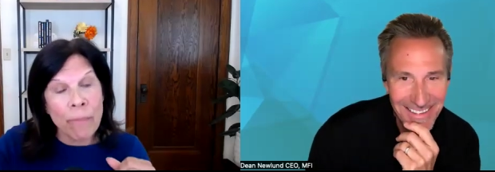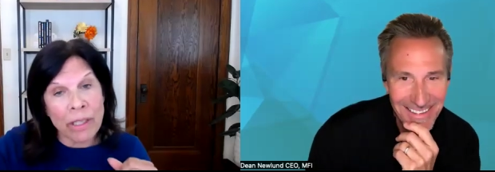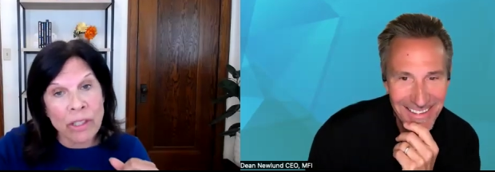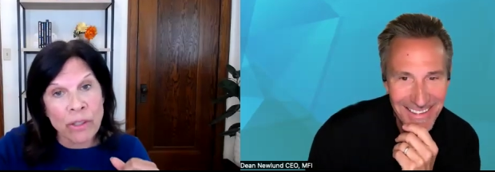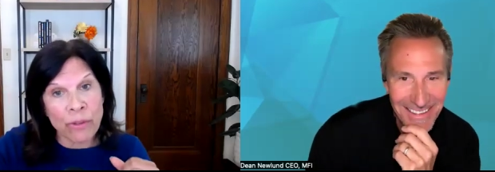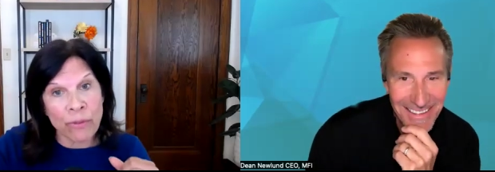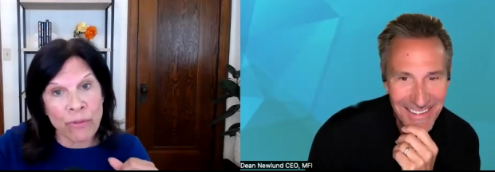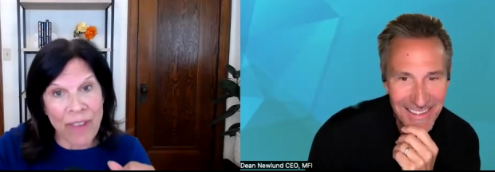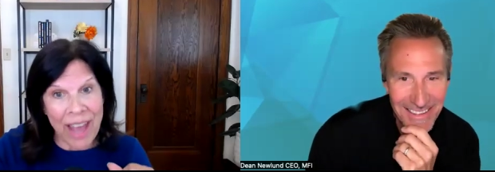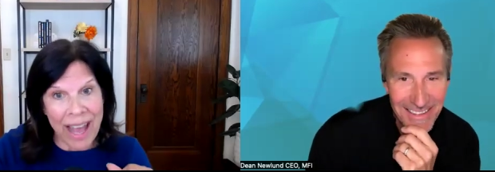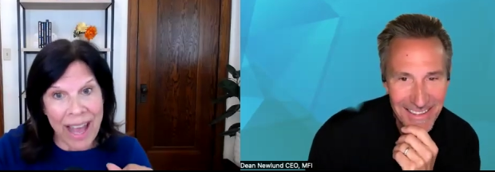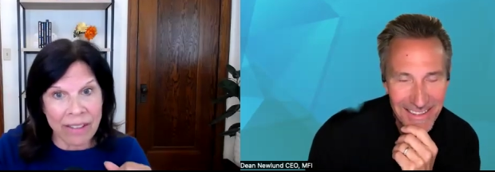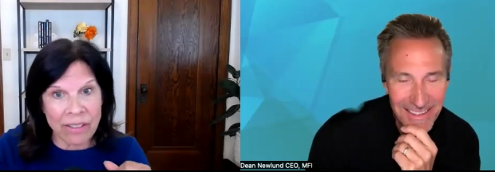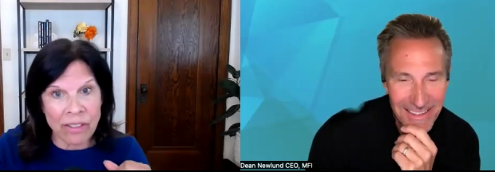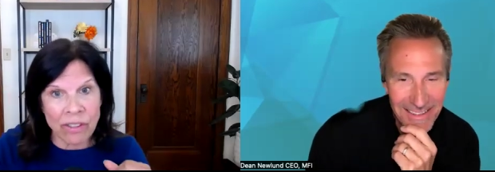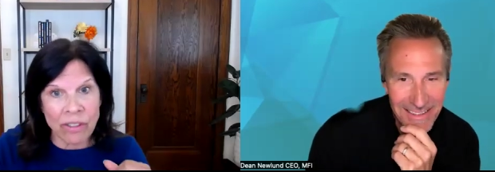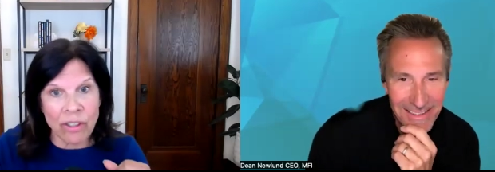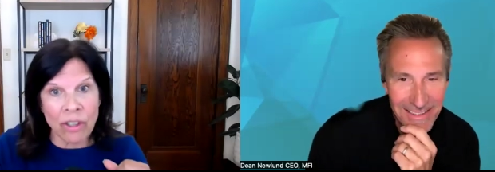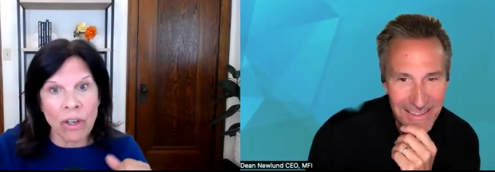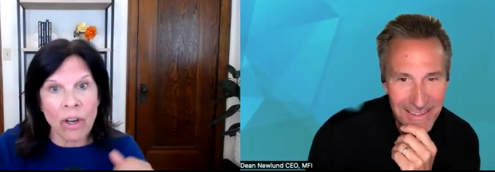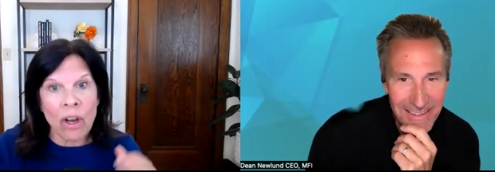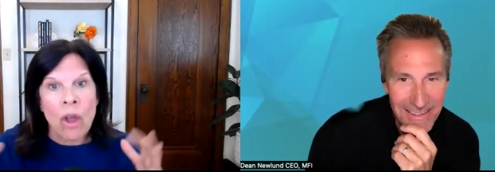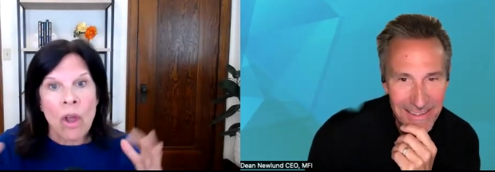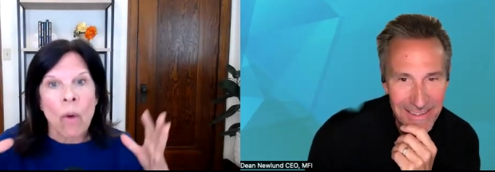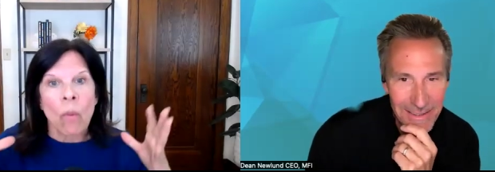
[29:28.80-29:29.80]
Speaker 1: much
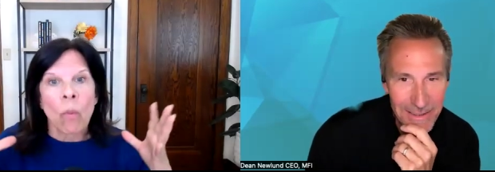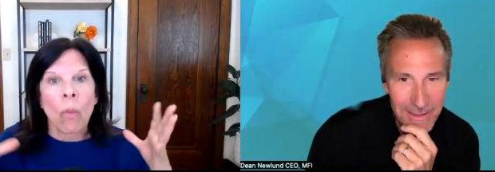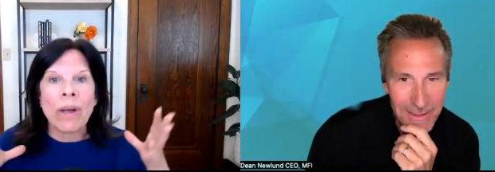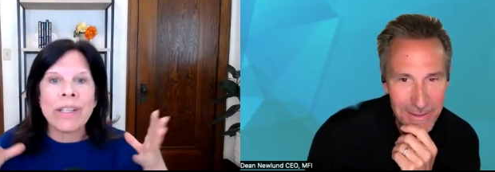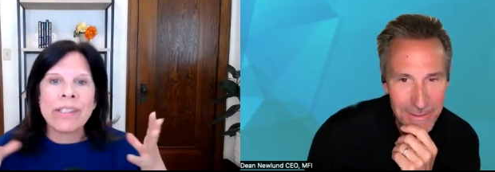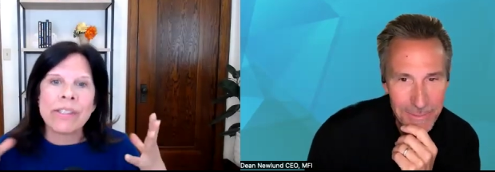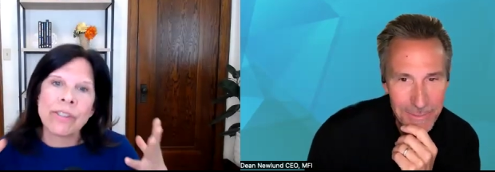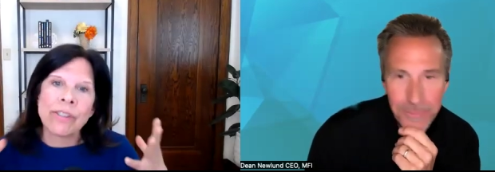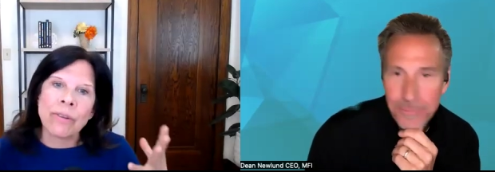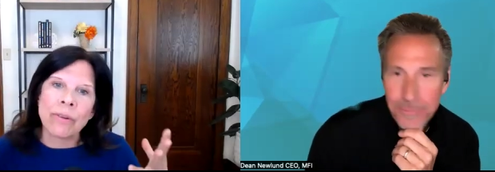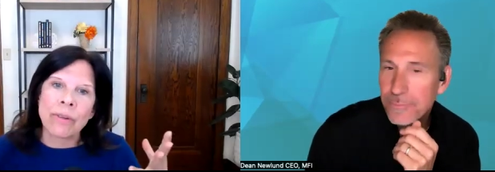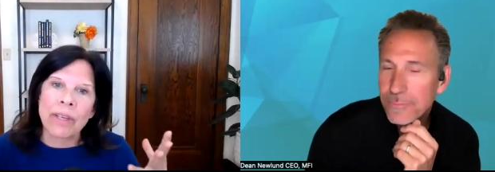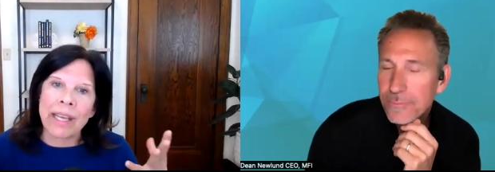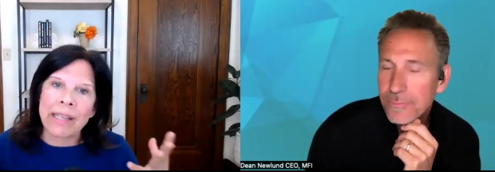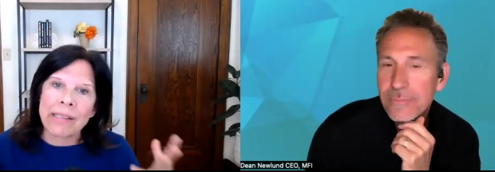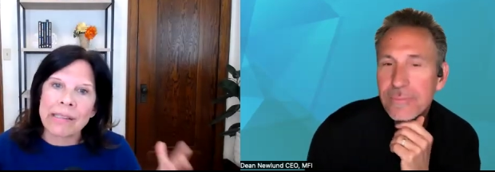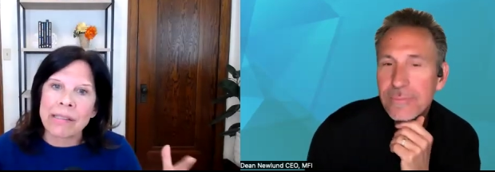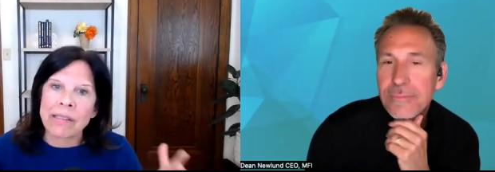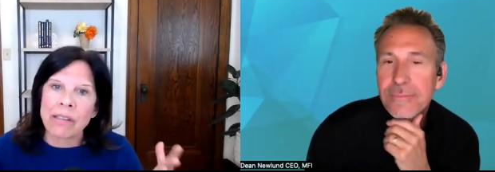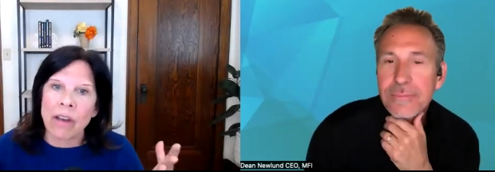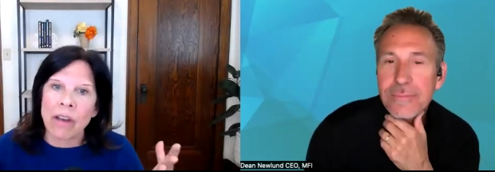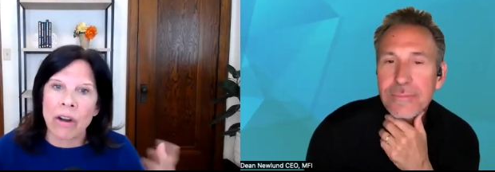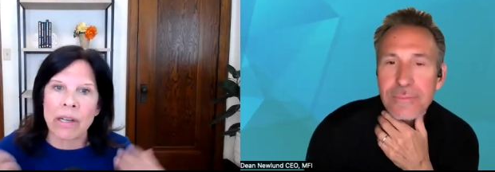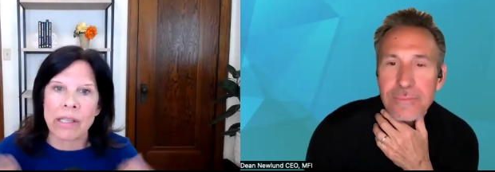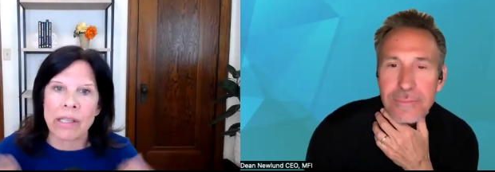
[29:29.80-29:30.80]
faster once you get
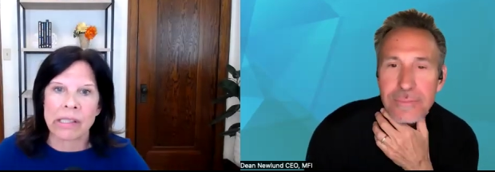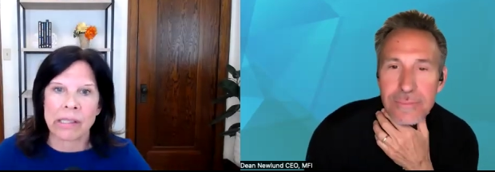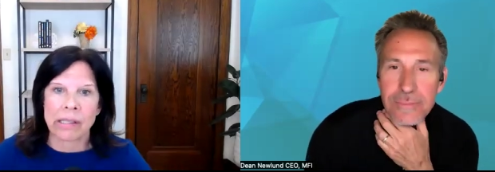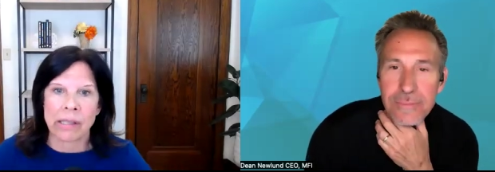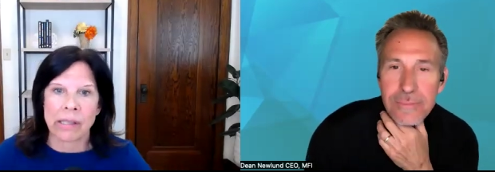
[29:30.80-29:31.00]
started